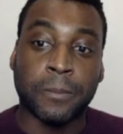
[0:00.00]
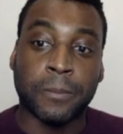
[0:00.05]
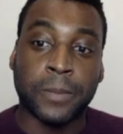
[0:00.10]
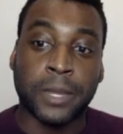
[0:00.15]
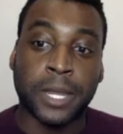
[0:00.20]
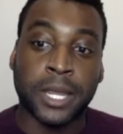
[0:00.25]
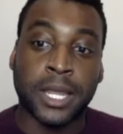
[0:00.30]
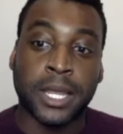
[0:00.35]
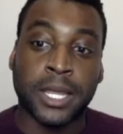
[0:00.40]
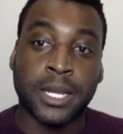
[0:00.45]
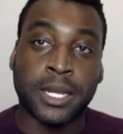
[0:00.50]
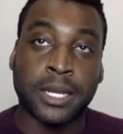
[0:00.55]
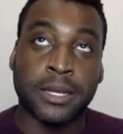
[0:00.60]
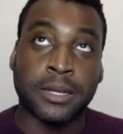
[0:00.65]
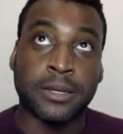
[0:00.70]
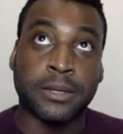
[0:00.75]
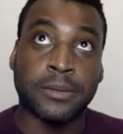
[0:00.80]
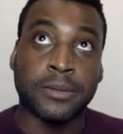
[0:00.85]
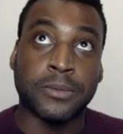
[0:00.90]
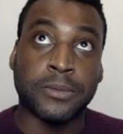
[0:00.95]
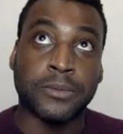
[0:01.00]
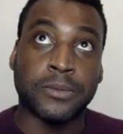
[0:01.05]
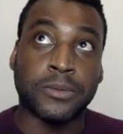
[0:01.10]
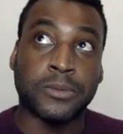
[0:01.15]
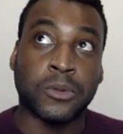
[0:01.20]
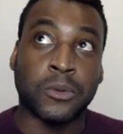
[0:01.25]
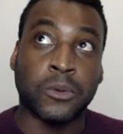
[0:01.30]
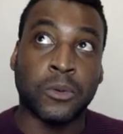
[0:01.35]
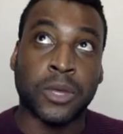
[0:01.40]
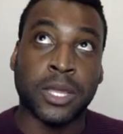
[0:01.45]
in
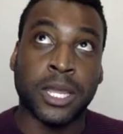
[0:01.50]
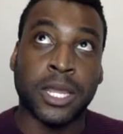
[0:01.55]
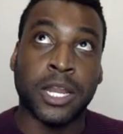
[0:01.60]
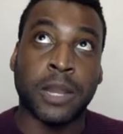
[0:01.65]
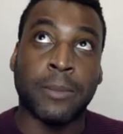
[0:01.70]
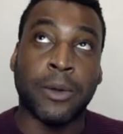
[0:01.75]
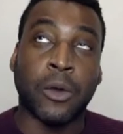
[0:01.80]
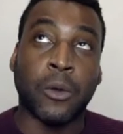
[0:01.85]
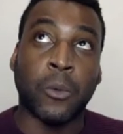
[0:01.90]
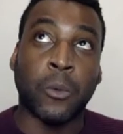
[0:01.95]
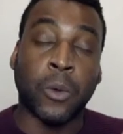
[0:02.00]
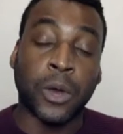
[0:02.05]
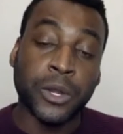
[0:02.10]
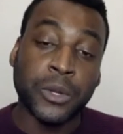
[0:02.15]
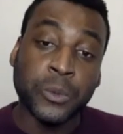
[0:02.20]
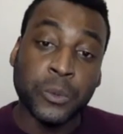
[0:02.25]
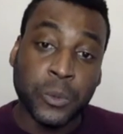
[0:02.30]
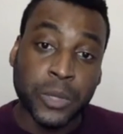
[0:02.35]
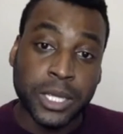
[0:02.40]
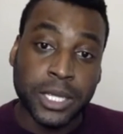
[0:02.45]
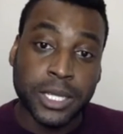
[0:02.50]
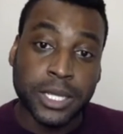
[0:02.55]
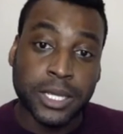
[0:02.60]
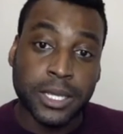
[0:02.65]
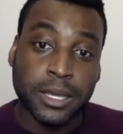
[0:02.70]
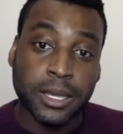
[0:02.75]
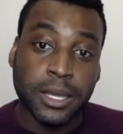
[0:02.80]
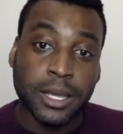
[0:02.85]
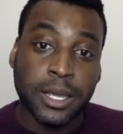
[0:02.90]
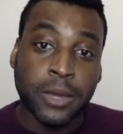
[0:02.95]
about 1
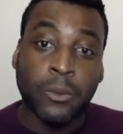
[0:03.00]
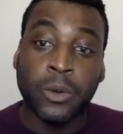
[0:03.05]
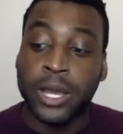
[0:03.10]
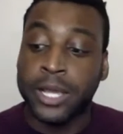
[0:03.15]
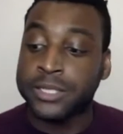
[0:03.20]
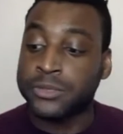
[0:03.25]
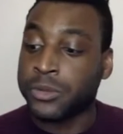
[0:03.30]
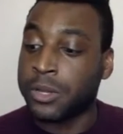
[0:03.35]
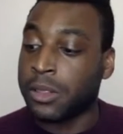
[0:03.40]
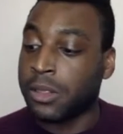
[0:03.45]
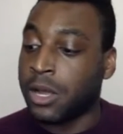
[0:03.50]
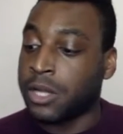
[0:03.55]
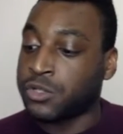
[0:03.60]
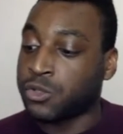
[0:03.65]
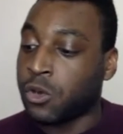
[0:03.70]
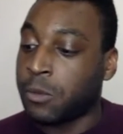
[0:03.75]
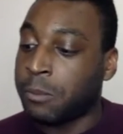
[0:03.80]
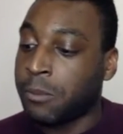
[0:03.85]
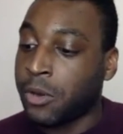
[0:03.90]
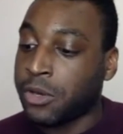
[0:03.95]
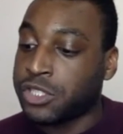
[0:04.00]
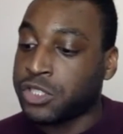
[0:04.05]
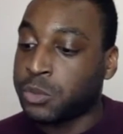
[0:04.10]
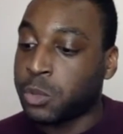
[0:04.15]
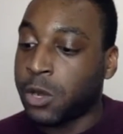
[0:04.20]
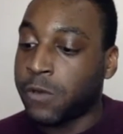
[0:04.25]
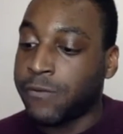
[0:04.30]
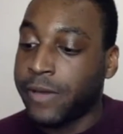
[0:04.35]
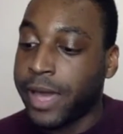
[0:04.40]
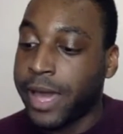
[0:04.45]
week, well, it's going to launch on March
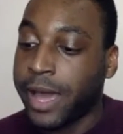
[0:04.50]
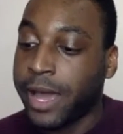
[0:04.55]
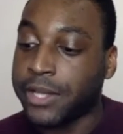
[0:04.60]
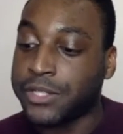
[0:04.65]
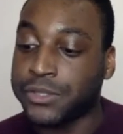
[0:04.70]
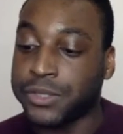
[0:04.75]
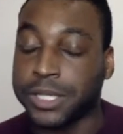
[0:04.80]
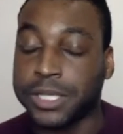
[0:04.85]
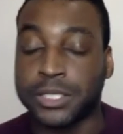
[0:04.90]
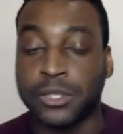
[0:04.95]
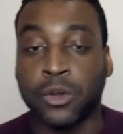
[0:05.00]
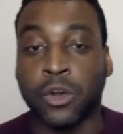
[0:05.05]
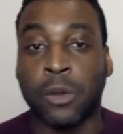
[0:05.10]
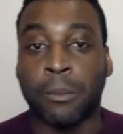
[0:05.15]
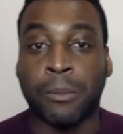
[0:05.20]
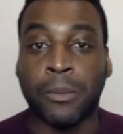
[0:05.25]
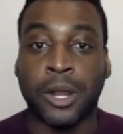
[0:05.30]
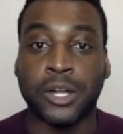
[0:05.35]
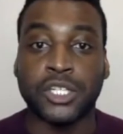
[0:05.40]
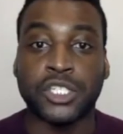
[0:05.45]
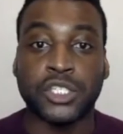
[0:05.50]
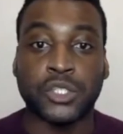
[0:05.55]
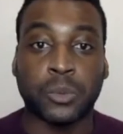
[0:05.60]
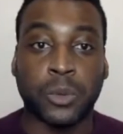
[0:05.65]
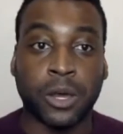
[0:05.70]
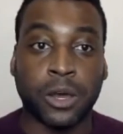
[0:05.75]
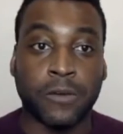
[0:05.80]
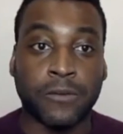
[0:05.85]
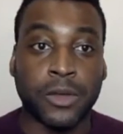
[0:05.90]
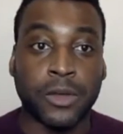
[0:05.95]
12th actually. So on March
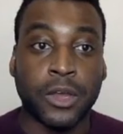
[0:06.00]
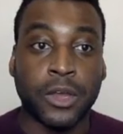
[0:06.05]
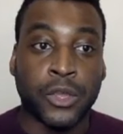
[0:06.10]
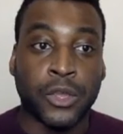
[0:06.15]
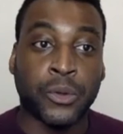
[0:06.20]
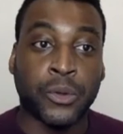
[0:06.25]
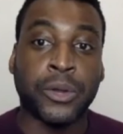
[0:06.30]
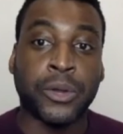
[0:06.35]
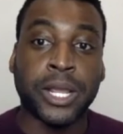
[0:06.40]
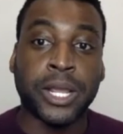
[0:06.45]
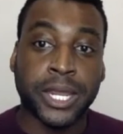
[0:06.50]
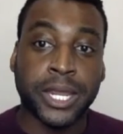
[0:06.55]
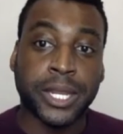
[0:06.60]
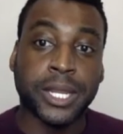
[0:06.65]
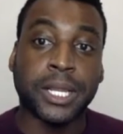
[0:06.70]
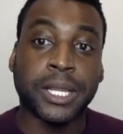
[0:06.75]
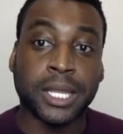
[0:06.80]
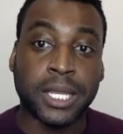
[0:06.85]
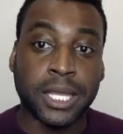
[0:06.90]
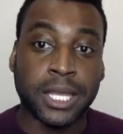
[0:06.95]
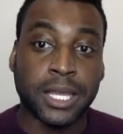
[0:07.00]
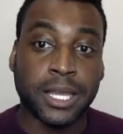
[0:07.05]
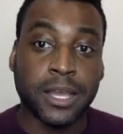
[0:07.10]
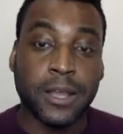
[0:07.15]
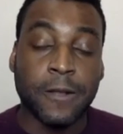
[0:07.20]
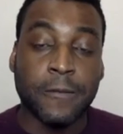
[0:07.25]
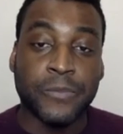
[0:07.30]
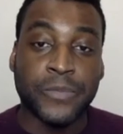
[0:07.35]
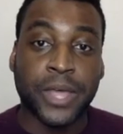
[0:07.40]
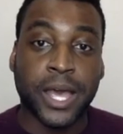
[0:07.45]
12th, you're going to get a link
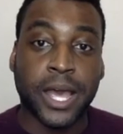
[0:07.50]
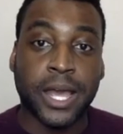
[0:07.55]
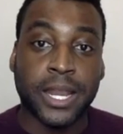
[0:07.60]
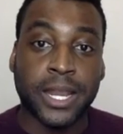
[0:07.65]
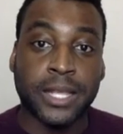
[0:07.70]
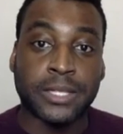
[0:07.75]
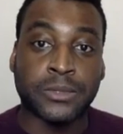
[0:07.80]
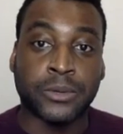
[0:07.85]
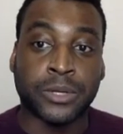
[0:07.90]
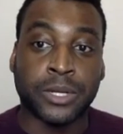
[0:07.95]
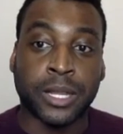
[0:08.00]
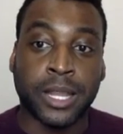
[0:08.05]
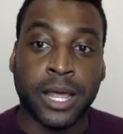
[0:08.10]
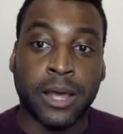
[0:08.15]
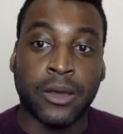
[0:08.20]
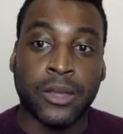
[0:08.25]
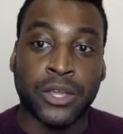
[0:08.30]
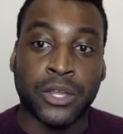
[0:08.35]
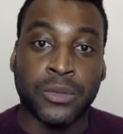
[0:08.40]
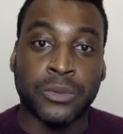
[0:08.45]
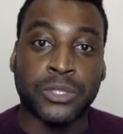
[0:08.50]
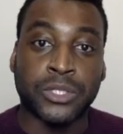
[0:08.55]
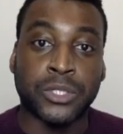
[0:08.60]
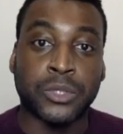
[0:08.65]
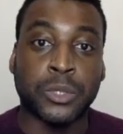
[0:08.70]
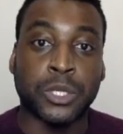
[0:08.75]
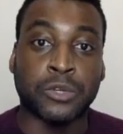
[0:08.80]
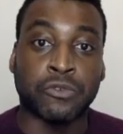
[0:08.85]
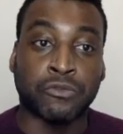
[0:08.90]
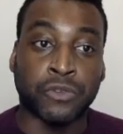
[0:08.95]
that is going to allow you
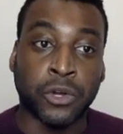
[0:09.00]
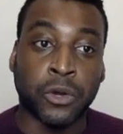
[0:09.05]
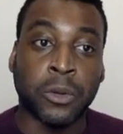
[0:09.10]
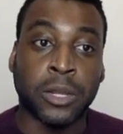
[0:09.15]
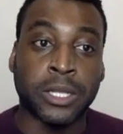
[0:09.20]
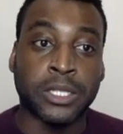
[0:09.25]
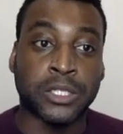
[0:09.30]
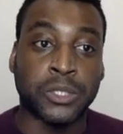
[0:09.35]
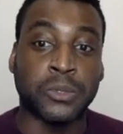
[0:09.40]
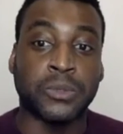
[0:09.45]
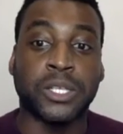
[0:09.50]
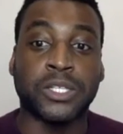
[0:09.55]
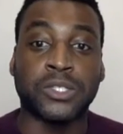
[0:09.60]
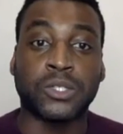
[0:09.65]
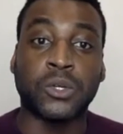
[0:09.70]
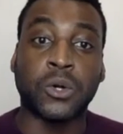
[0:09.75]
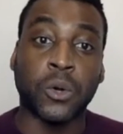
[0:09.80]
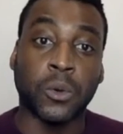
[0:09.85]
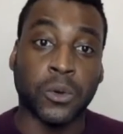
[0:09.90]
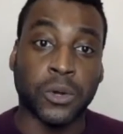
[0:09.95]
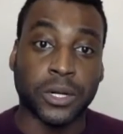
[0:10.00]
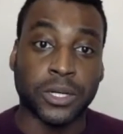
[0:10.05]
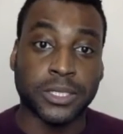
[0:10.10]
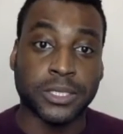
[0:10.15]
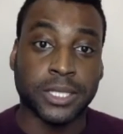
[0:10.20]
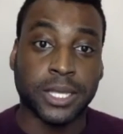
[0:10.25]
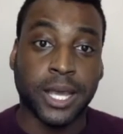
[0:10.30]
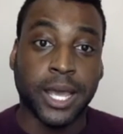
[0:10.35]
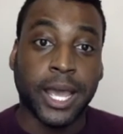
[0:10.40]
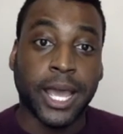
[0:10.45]
to enroll into this
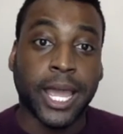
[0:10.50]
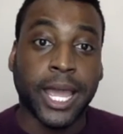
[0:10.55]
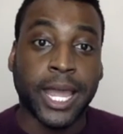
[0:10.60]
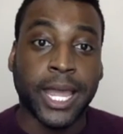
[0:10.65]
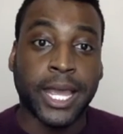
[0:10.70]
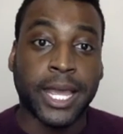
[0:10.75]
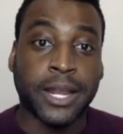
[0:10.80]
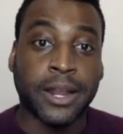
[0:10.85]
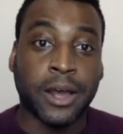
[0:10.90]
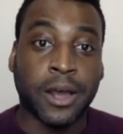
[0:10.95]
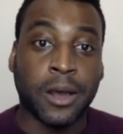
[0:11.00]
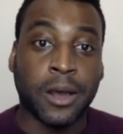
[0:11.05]
course. And